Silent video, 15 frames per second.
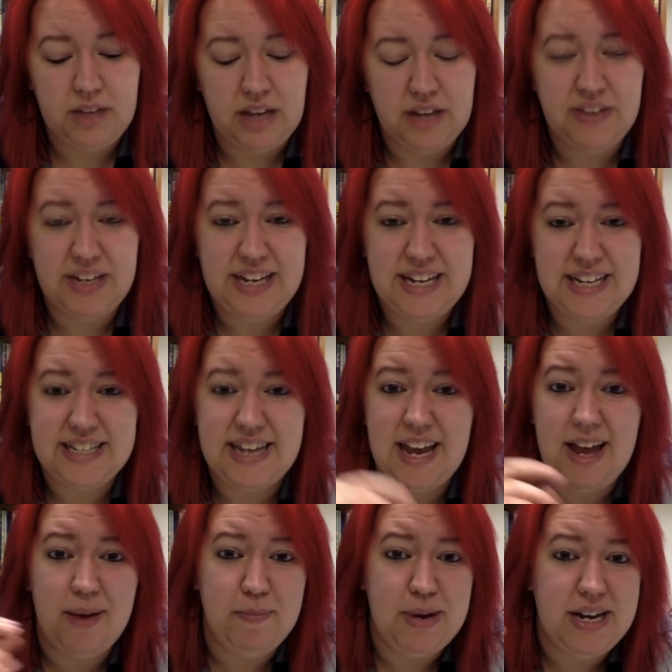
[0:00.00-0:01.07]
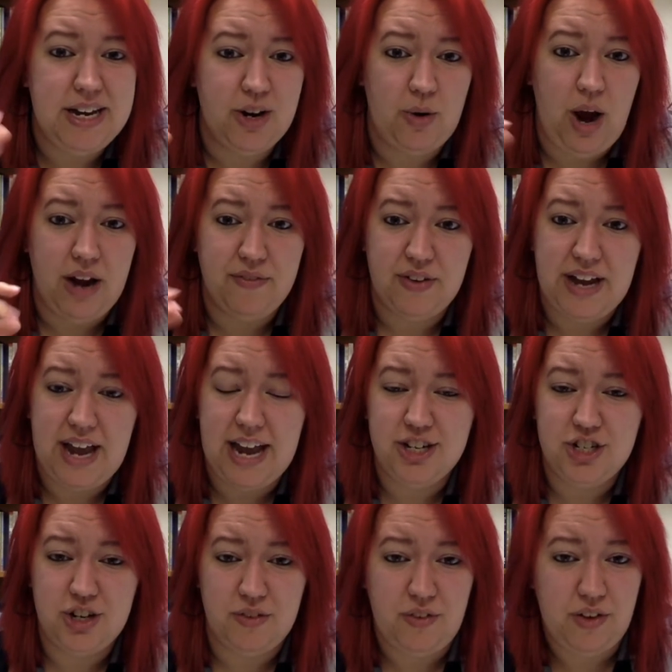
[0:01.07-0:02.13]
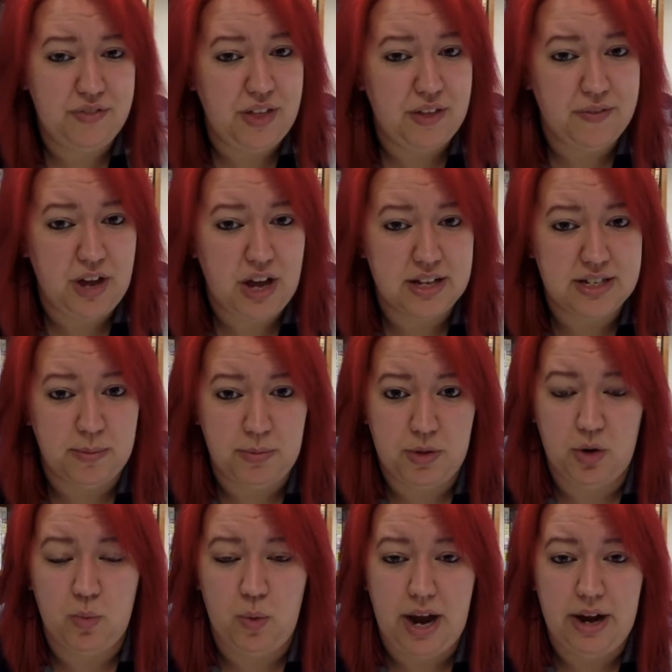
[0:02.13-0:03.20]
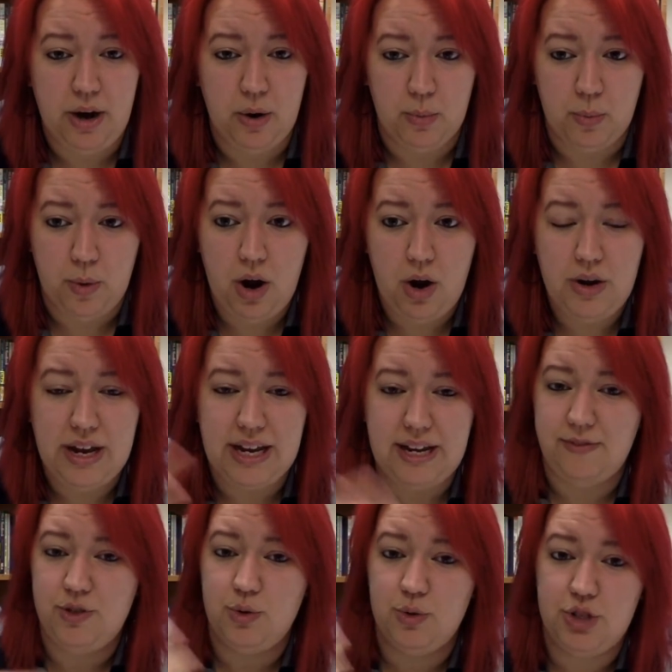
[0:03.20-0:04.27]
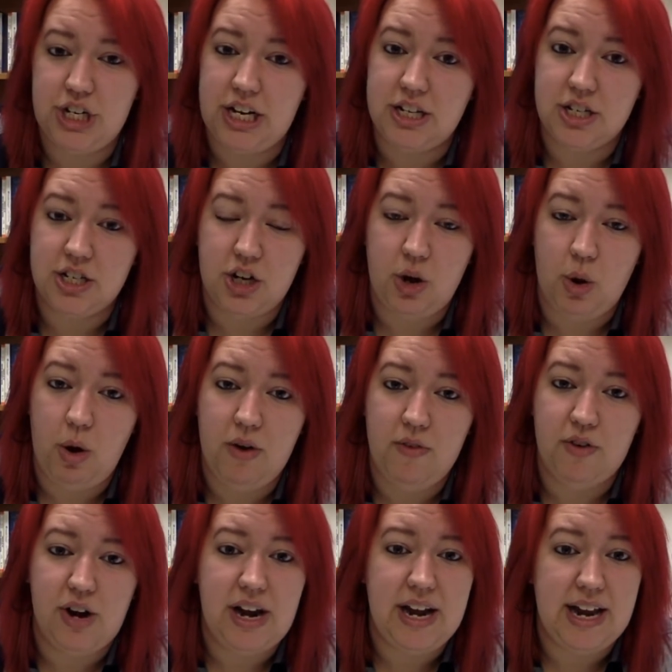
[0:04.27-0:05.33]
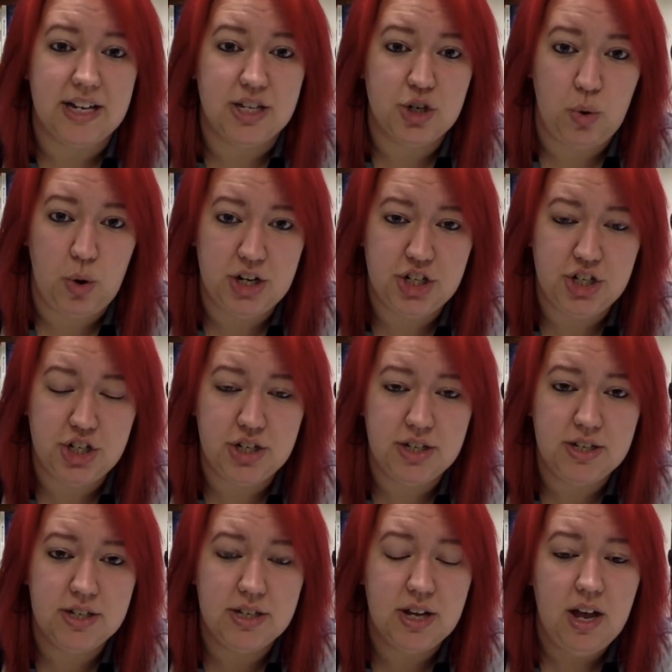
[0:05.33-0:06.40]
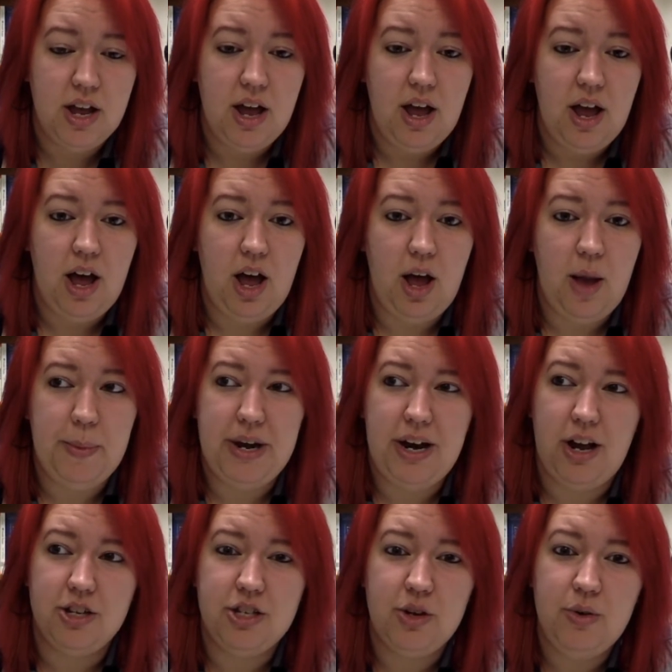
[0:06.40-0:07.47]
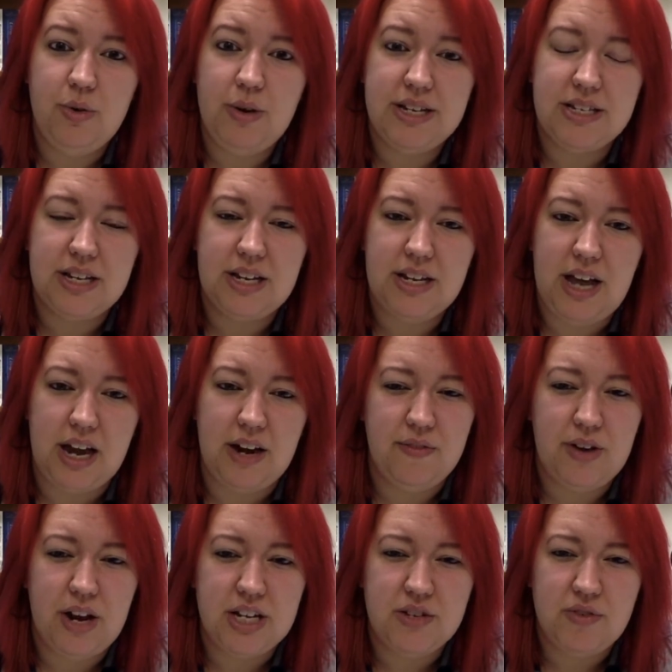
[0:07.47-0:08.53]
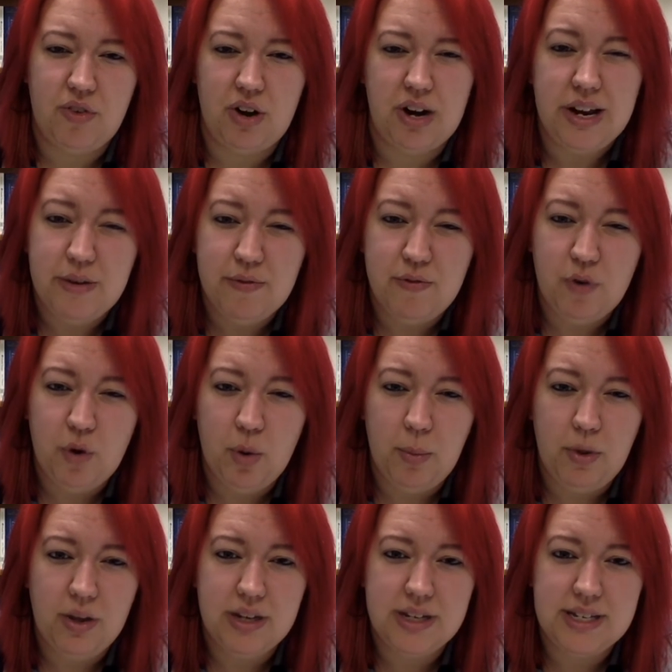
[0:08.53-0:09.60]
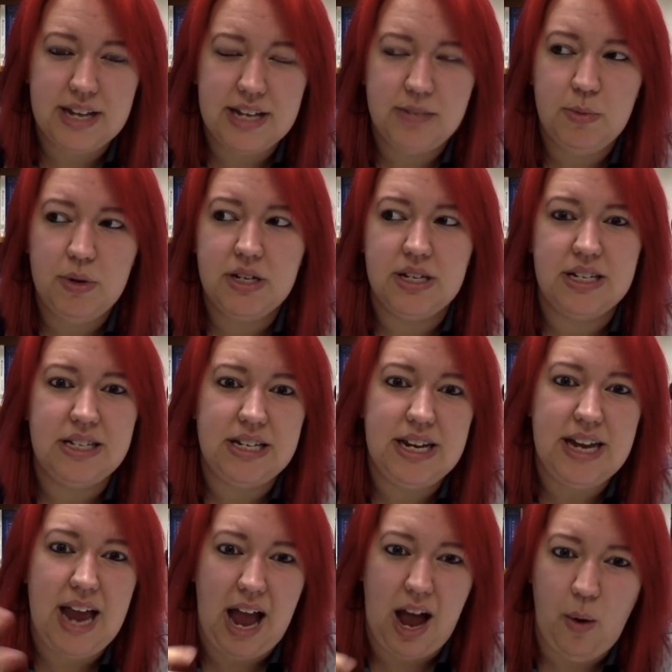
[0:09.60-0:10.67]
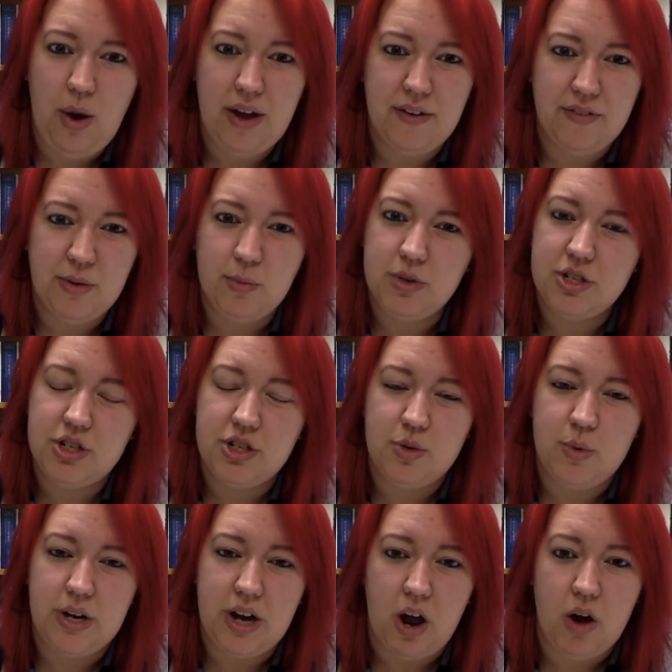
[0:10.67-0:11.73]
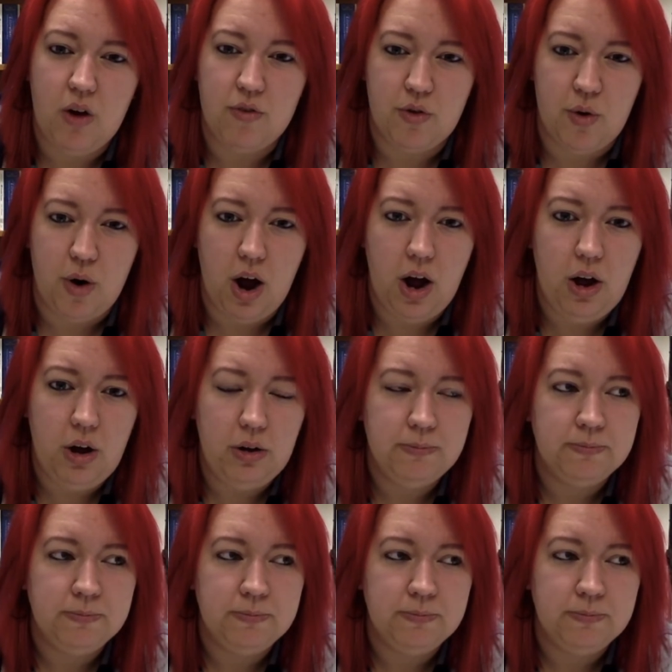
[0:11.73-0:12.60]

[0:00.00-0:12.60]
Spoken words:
The kids get immediate gratification of if they've got something right or wrong. It gives you a chance to go over it and ask questions. And it also is kind of nice for informal assessment to see how everyone's doing overall.